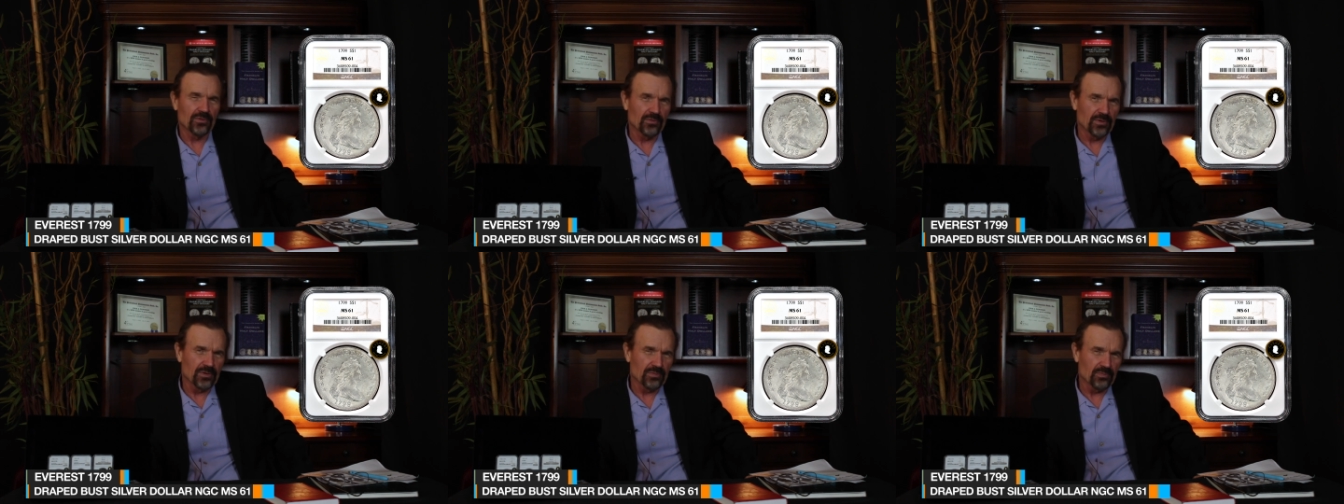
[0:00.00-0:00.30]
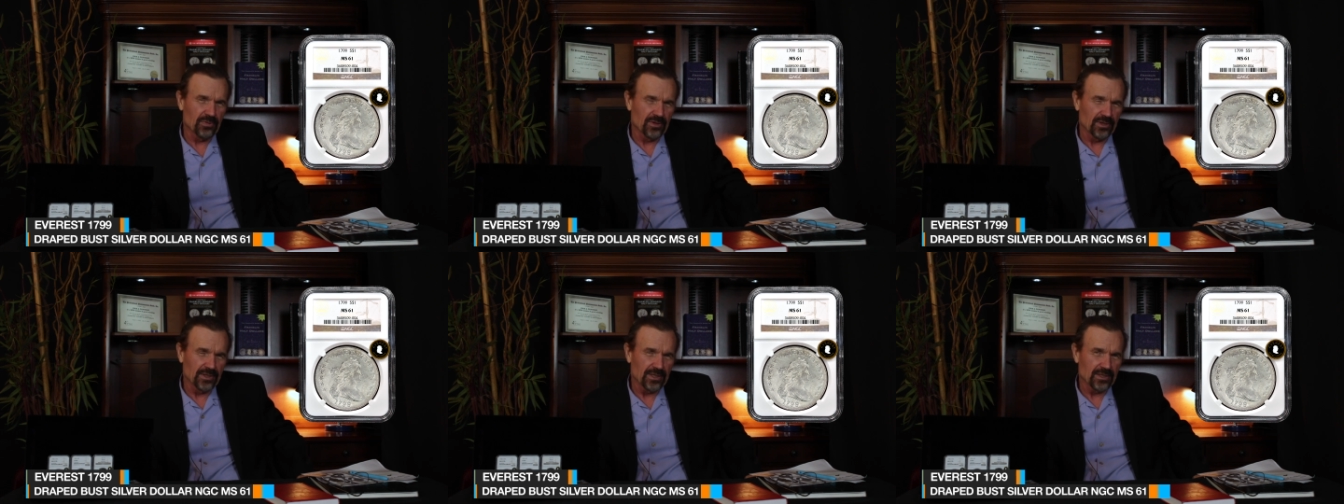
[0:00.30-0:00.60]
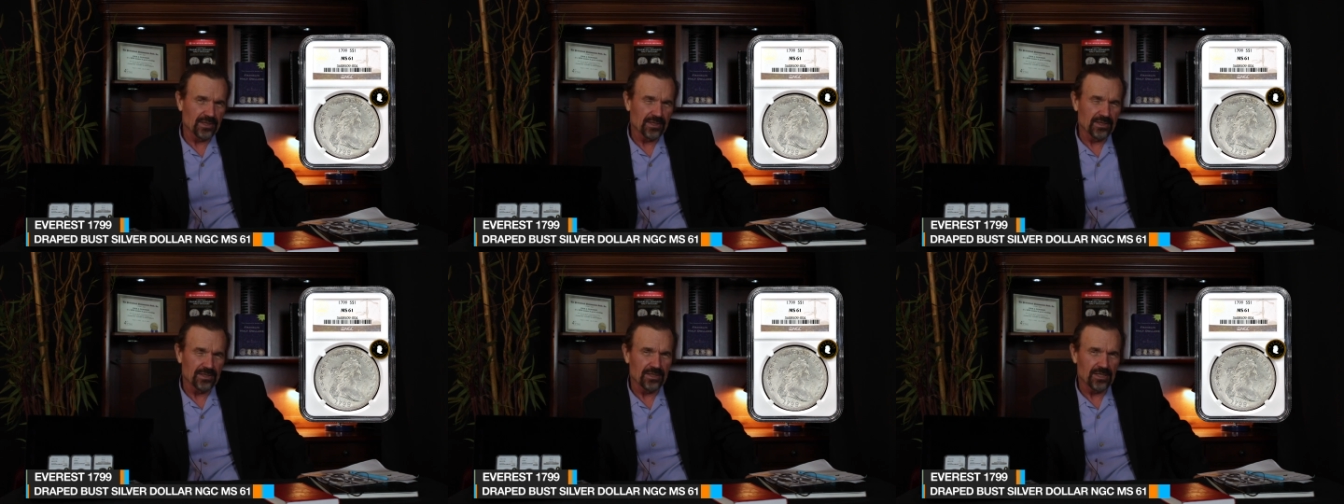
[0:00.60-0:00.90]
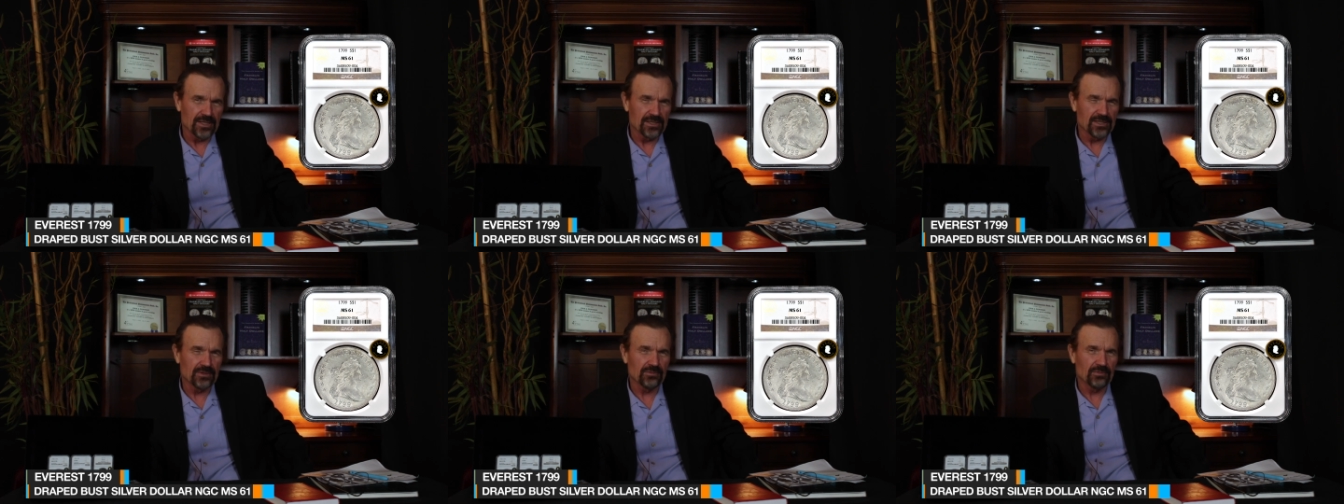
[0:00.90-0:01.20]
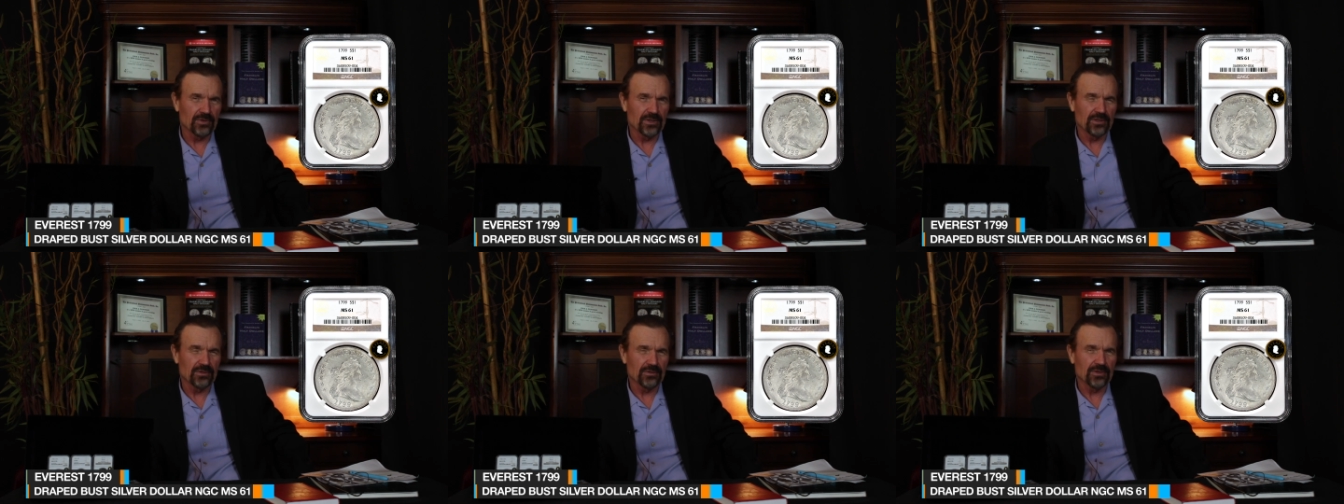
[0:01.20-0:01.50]
with brilliant condition
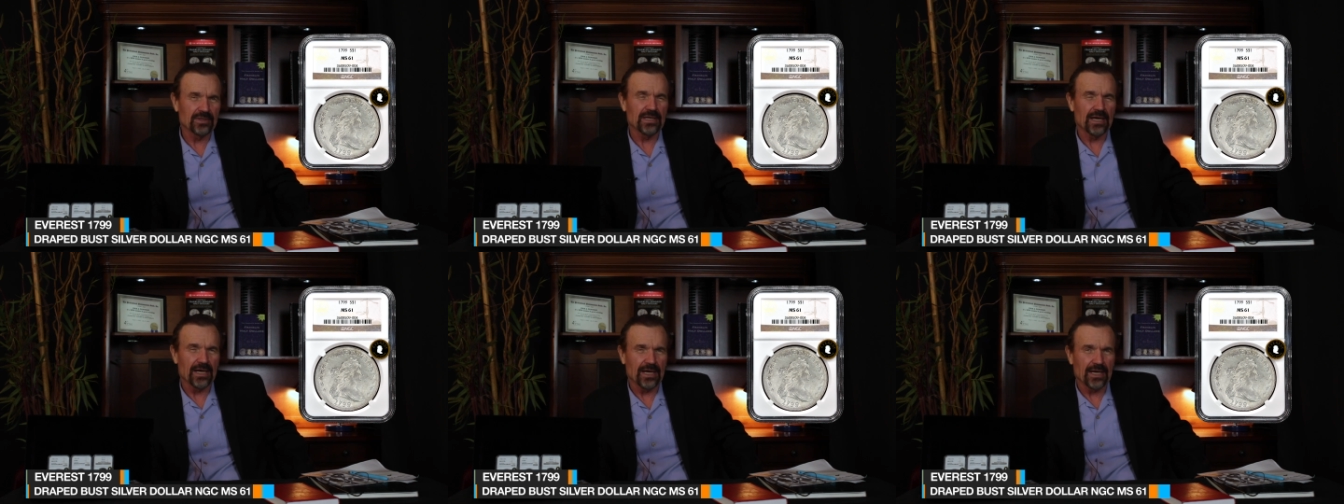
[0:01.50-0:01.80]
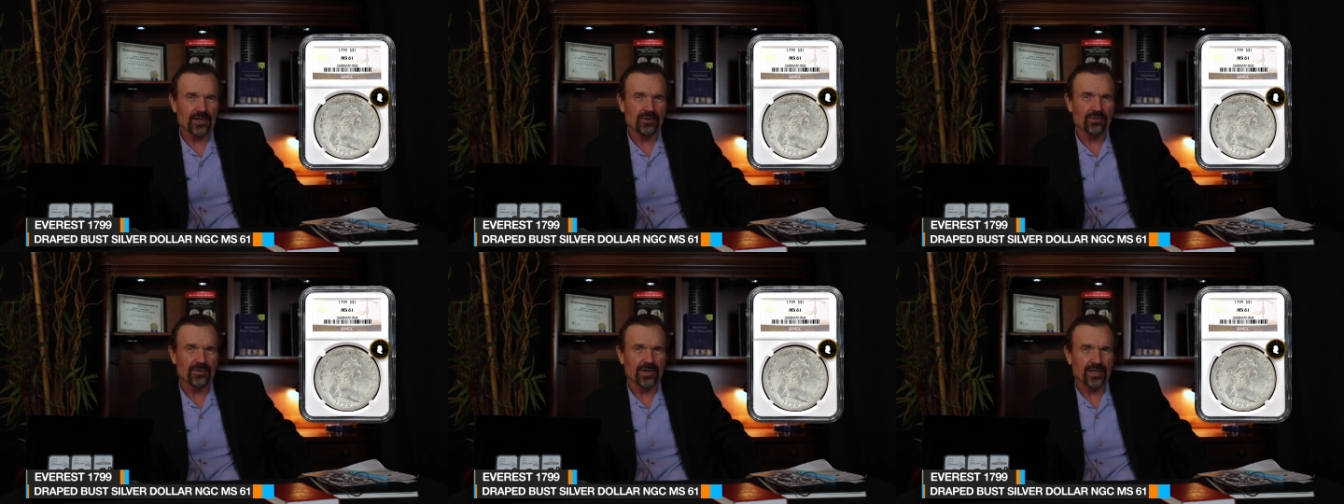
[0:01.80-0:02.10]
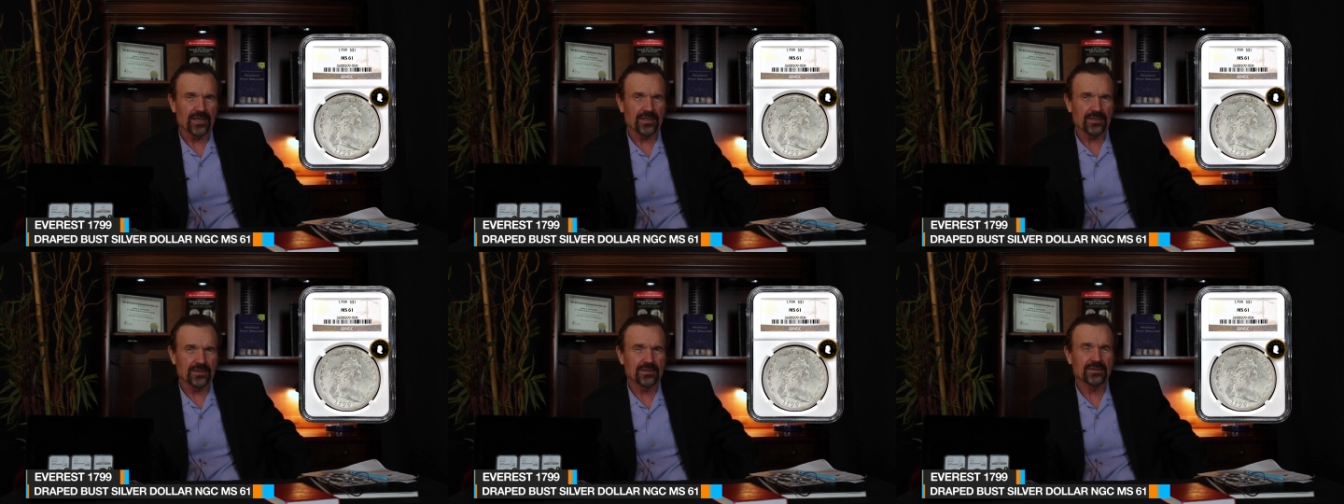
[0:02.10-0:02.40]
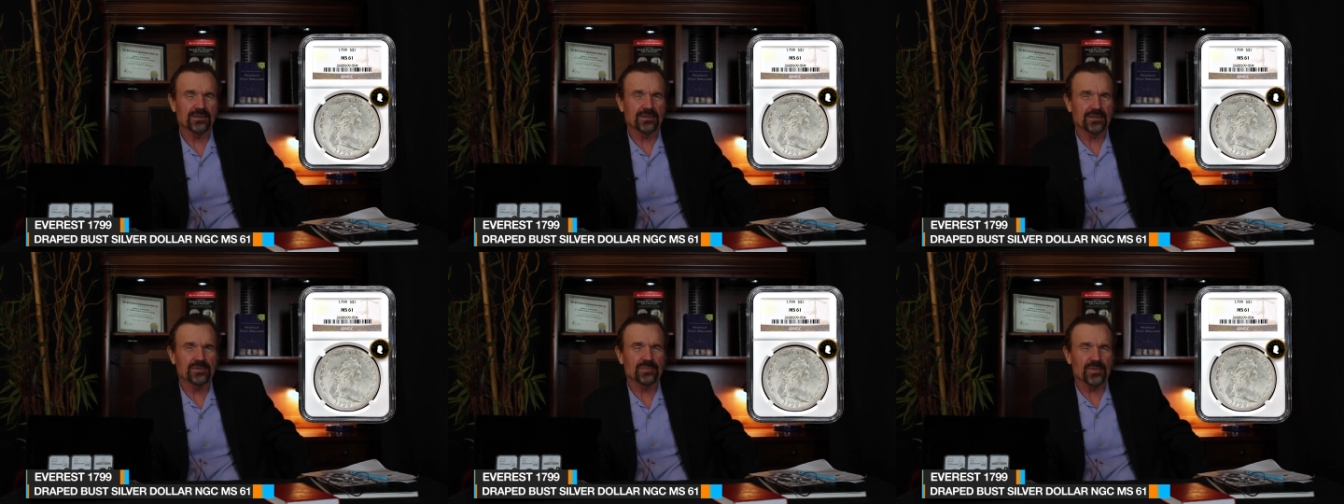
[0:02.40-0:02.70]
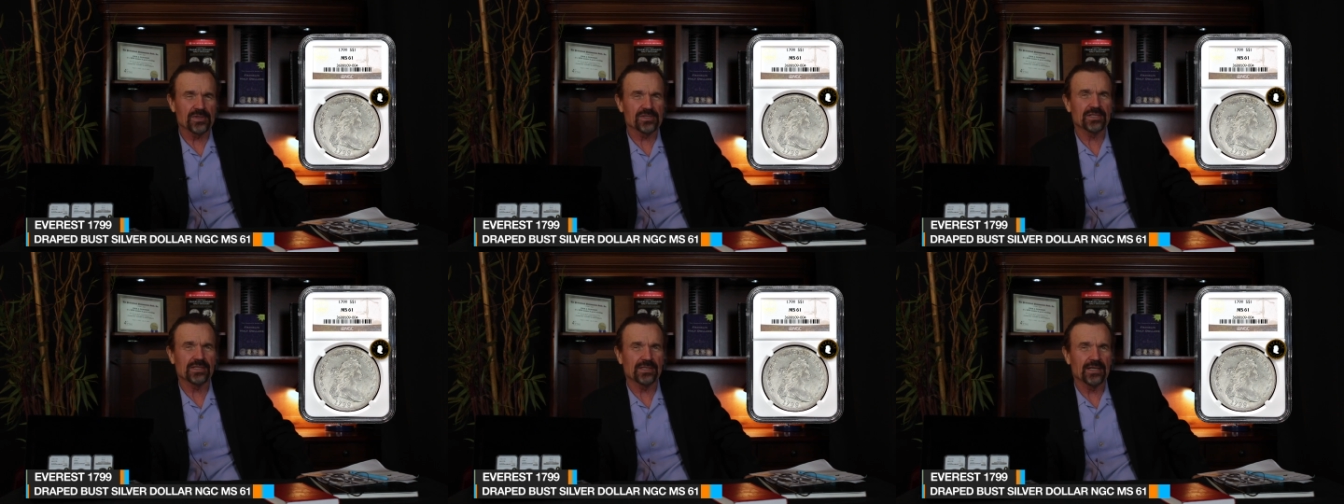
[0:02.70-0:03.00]
when they're in high grade,
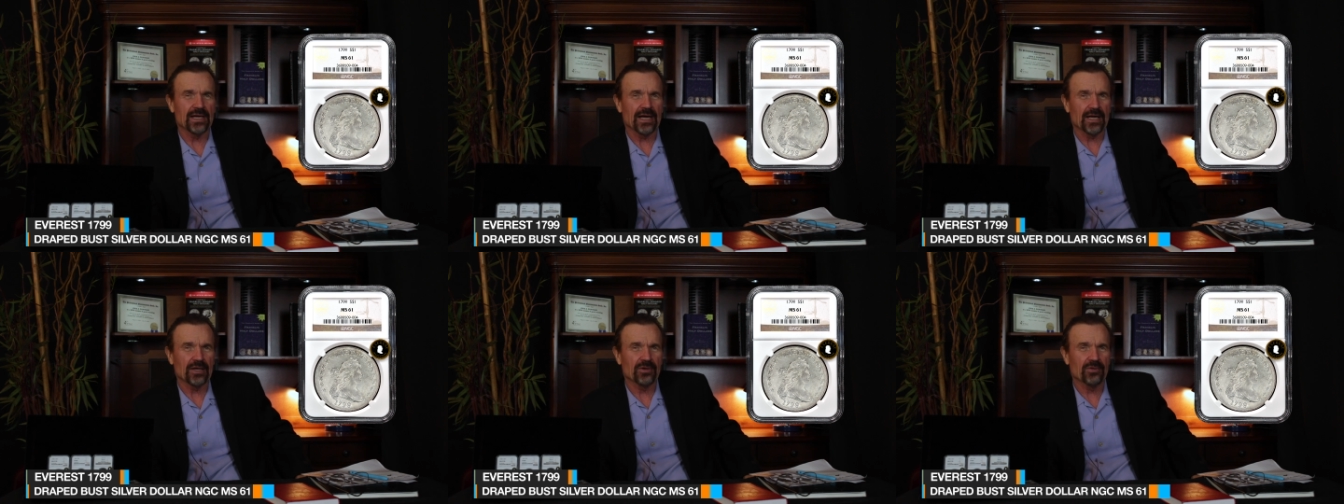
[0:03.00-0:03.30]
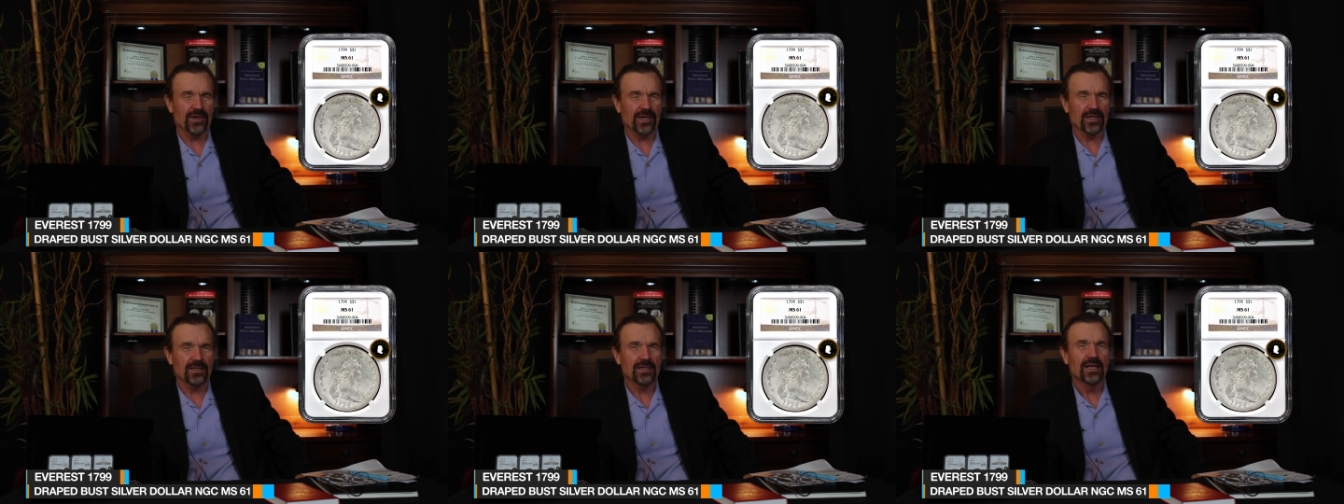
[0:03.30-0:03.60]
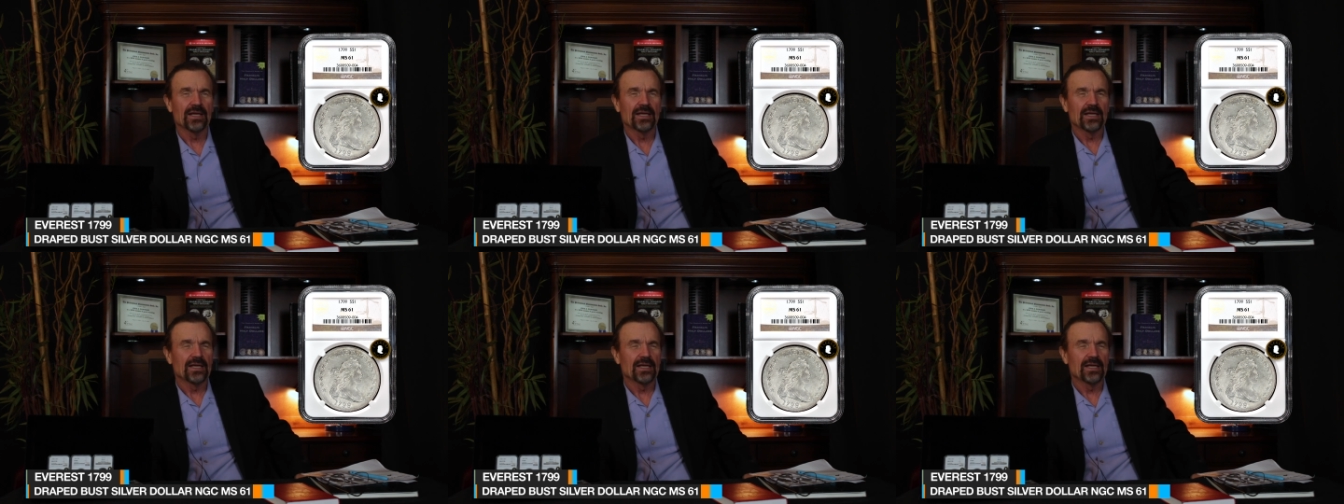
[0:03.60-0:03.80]
especially in high grade.